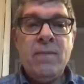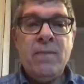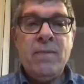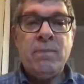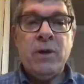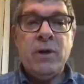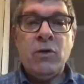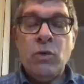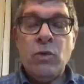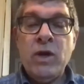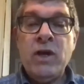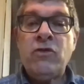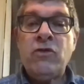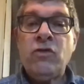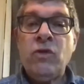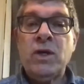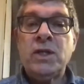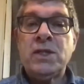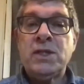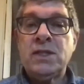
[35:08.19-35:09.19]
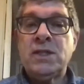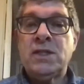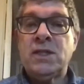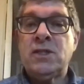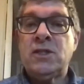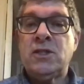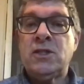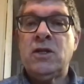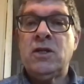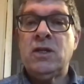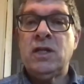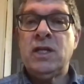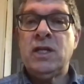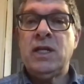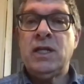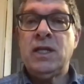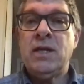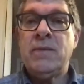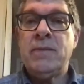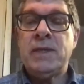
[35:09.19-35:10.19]
But resources is certainly a
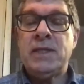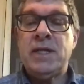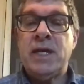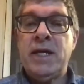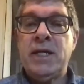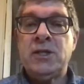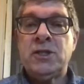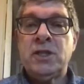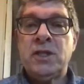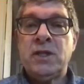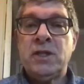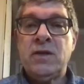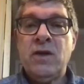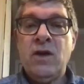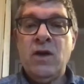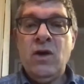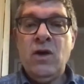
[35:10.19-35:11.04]
limitation.